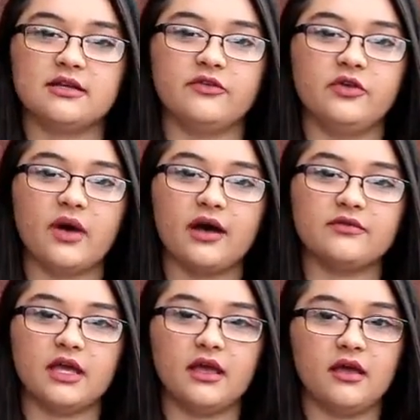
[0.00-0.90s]
If you
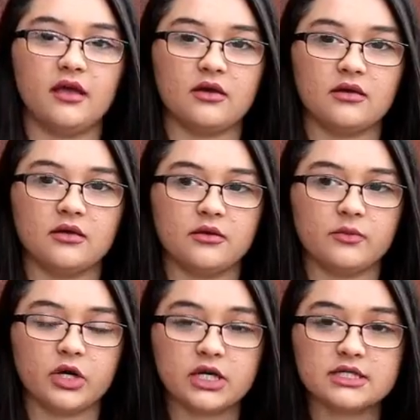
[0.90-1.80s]
have a
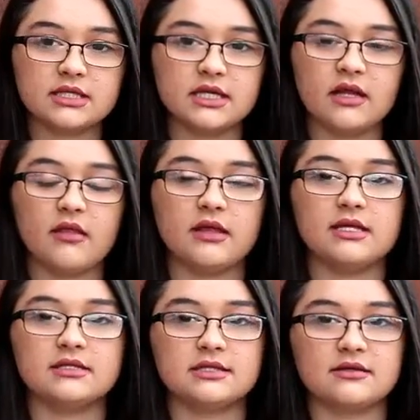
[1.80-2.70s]
person
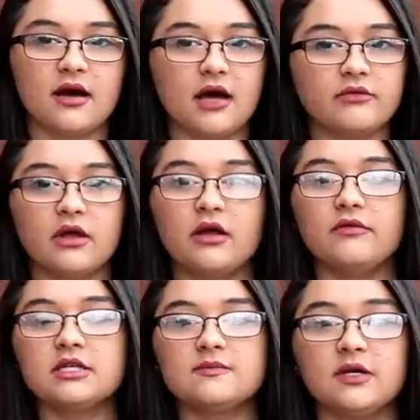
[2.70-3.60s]
that does not have a lot of
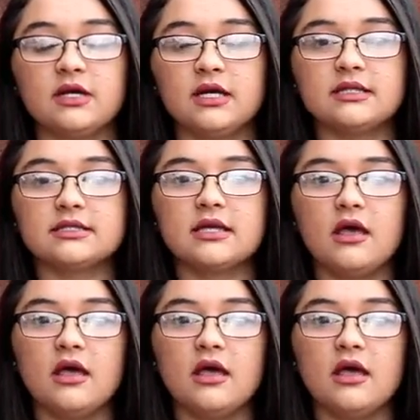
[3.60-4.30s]
experience,